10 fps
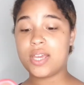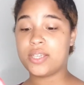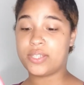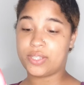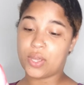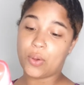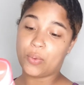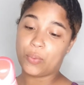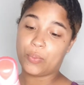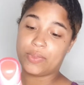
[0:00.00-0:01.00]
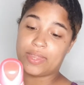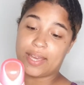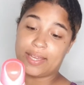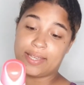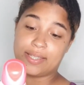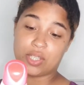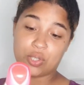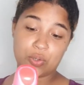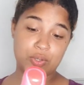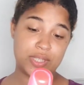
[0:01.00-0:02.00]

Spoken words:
so that is good.